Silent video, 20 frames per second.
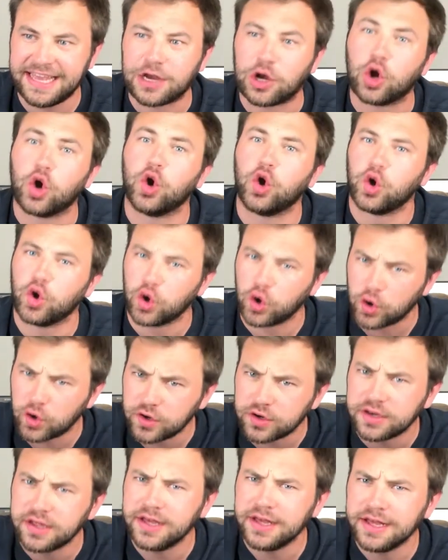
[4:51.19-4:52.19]
It
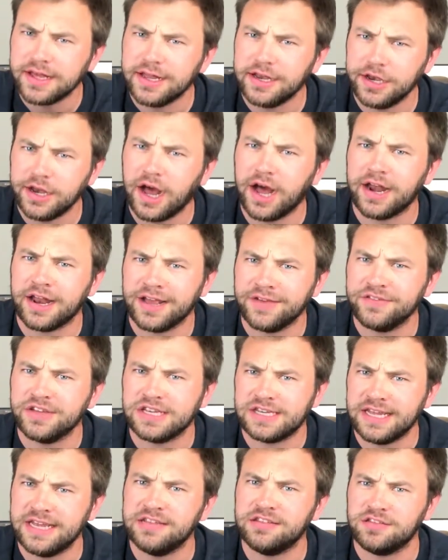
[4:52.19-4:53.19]
hurt not
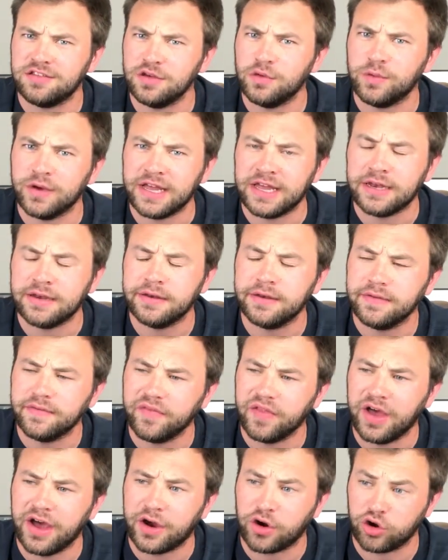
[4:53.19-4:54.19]
having Taystee win
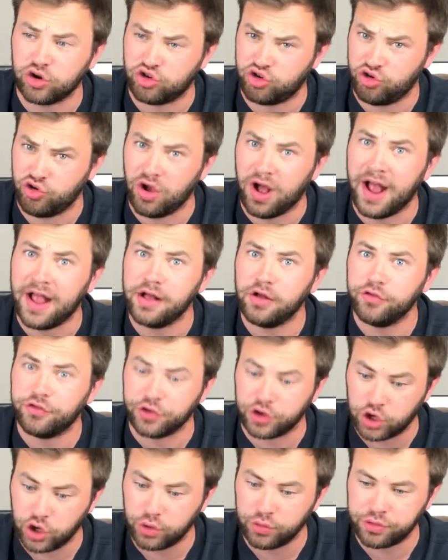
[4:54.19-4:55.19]
uh, her trial
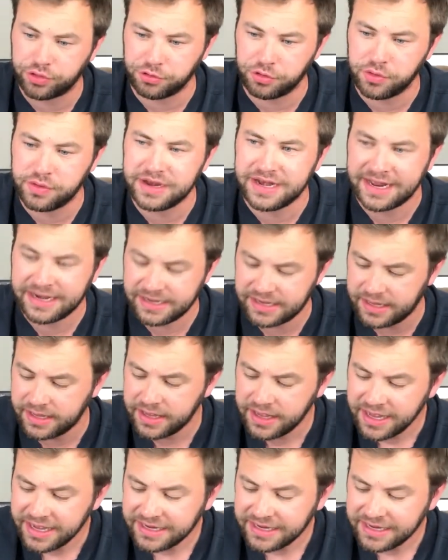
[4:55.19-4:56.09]
to go through it and to,